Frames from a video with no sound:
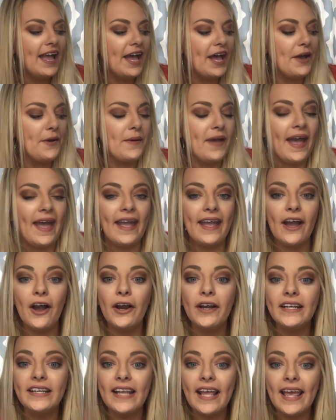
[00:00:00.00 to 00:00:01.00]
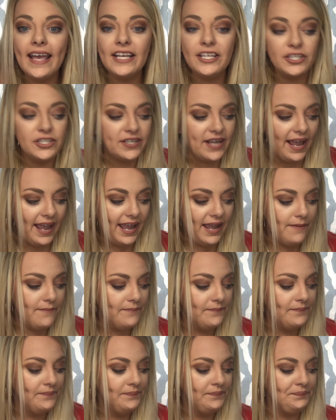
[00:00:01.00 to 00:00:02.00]
Okay, our next shape
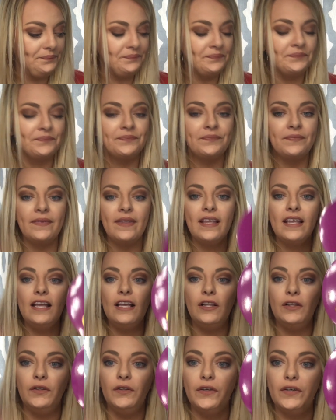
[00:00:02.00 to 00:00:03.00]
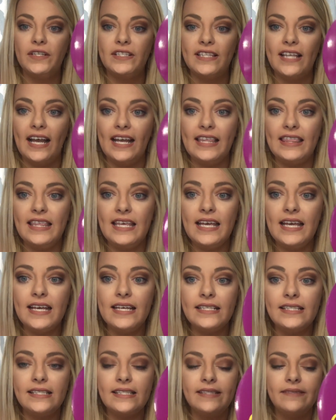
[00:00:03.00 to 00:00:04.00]
looks like
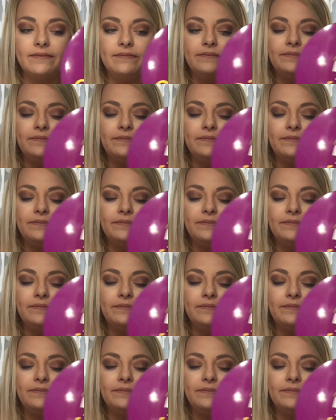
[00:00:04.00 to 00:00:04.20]
this.